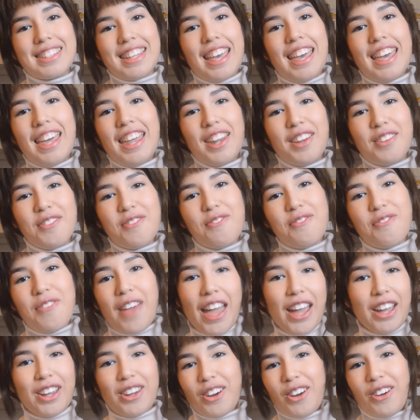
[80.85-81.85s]
and
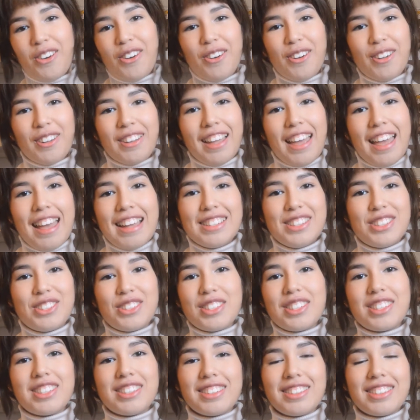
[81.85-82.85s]
fangirl and
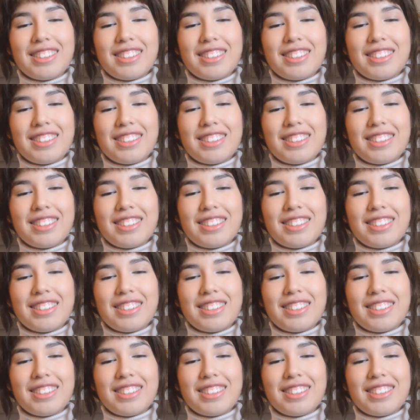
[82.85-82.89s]
just,